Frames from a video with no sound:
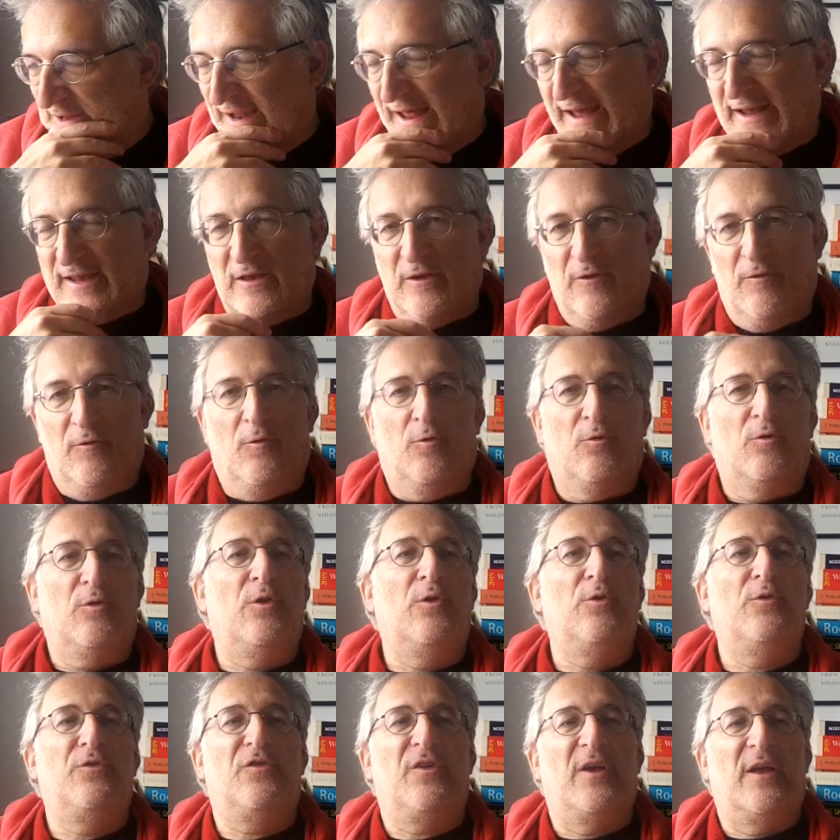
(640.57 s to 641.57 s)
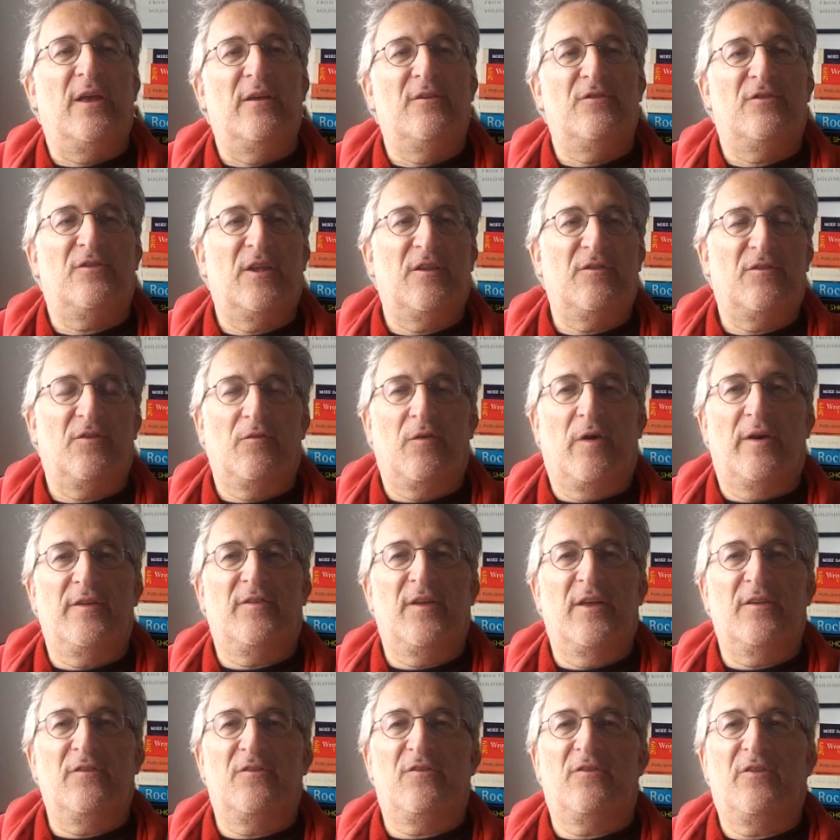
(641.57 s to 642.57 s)
lack or losing that sense of
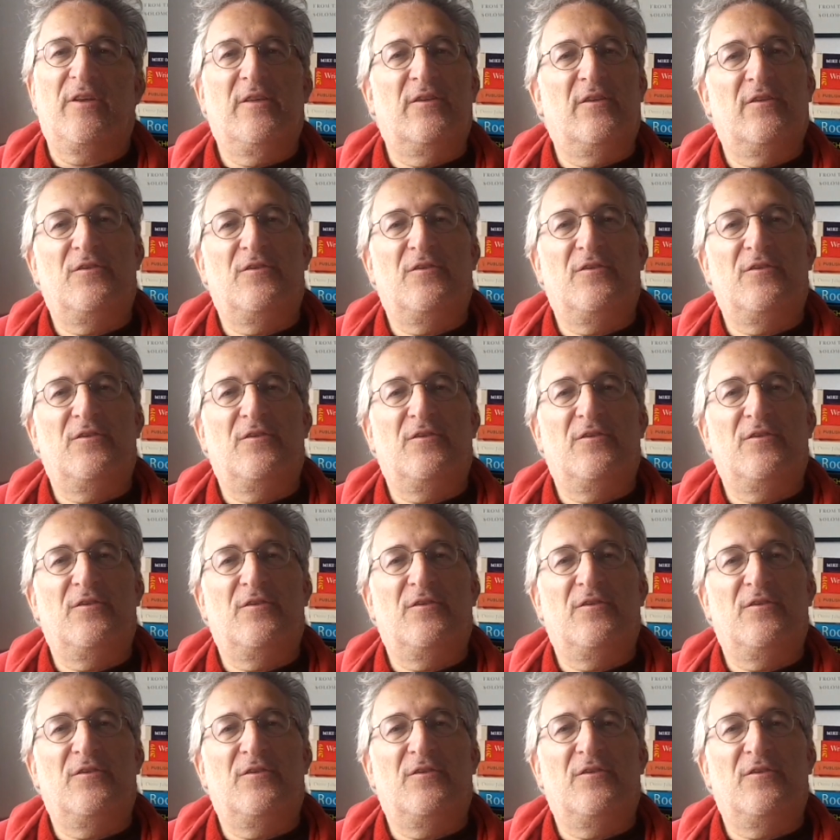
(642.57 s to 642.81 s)
identity